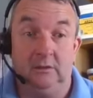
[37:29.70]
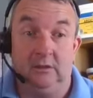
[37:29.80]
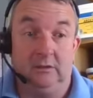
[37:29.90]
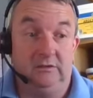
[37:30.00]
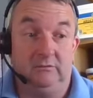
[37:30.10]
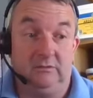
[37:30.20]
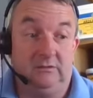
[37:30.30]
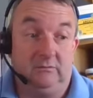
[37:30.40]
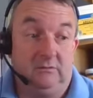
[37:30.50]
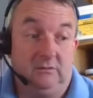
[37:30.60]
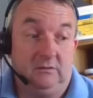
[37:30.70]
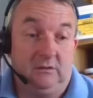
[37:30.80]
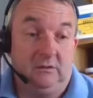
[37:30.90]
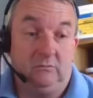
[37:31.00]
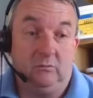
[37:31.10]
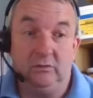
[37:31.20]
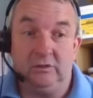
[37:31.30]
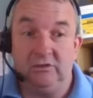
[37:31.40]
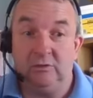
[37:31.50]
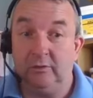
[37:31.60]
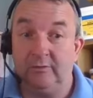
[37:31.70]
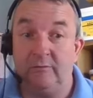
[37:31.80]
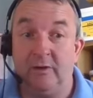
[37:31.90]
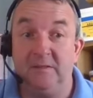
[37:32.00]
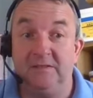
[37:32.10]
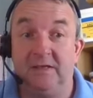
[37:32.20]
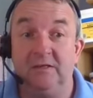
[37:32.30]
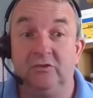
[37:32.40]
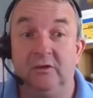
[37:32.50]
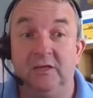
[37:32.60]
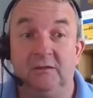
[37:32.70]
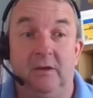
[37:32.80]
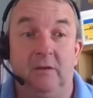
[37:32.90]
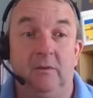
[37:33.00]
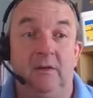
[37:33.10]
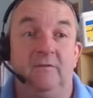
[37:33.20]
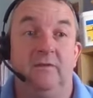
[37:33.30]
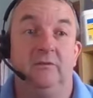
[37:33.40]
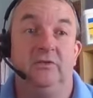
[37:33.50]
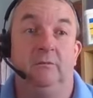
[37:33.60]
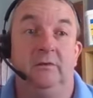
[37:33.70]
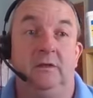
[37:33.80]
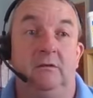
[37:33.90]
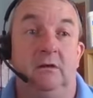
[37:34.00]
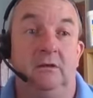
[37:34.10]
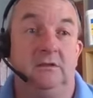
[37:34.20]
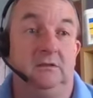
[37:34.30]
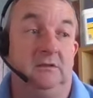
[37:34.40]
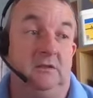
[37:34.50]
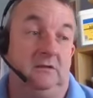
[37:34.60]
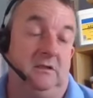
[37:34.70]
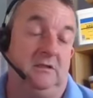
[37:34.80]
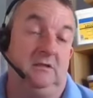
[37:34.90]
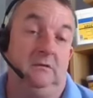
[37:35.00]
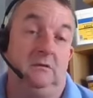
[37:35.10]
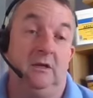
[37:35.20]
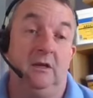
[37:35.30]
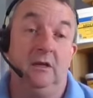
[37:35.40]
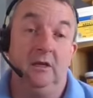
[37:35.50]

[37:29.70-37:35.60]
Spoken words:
some using one of our rapid setting screeds, maybe, if it was something you'd like to look at.